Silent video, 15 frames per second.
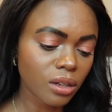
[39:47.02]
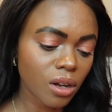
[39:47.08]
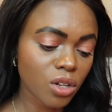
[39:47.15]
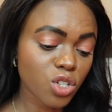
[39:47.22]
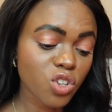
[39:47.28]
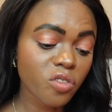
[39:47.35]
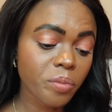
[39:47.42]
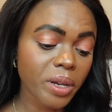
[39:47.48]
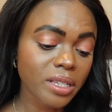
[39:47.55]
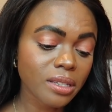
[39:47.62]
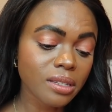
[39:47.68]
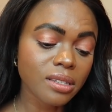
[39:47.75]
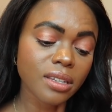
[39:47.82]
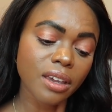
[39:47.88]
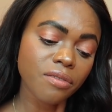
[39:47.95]
a toothpaste
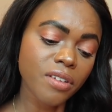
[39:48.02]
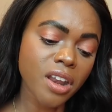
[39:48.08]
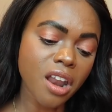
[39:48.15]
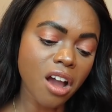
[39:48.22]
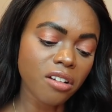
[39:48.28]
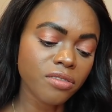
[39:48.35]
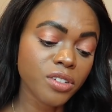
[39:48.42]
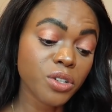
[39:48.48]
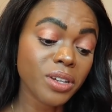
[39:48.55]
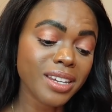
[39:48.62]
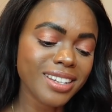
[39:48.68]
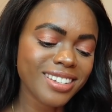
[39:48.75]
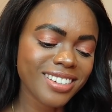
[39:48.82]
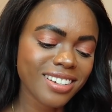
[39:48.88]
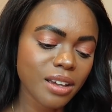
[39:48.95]
is safe enough to
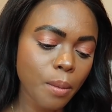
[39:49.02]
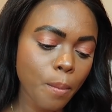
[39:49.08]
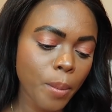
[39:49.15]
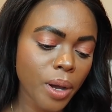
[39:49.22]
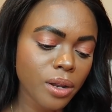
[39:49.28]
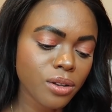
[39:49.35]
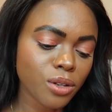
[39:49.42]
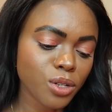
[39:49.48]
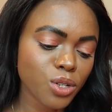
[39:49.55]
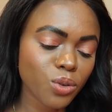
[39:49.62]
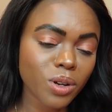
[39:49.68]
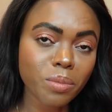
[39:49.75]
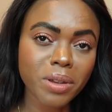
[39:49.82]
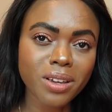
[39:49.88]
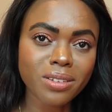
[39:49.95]
eat but don't do
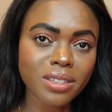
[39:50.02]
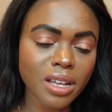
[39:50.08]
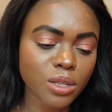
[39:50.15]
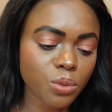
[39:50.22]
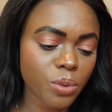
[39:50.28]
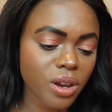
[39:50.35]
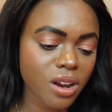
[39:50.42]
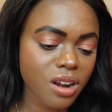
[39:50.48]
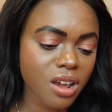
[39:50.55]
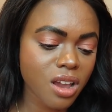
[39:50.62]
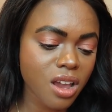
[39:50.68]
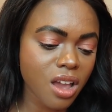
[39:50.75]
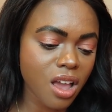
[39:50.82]
it because that's weird